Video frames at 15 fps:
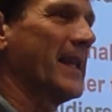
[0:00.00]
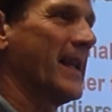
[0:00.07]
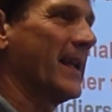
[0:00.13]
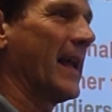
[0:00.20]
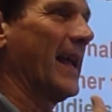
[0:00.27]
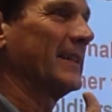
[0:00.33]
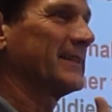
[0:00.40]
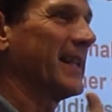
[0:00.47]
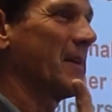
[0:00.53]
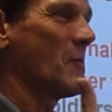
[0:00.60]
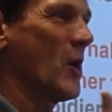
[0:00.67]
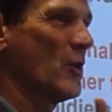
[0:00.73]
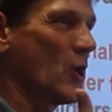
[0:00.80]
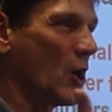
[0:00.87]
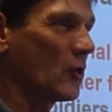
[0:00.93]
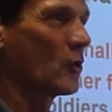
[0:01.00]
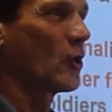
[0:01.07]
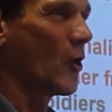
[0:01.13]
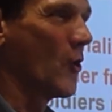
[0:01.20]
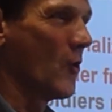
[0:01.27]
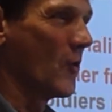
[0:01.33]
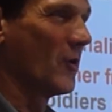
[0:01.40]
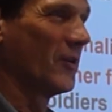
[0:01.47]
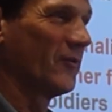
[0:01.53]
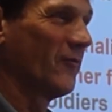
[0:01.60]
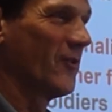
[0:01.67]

as they were not so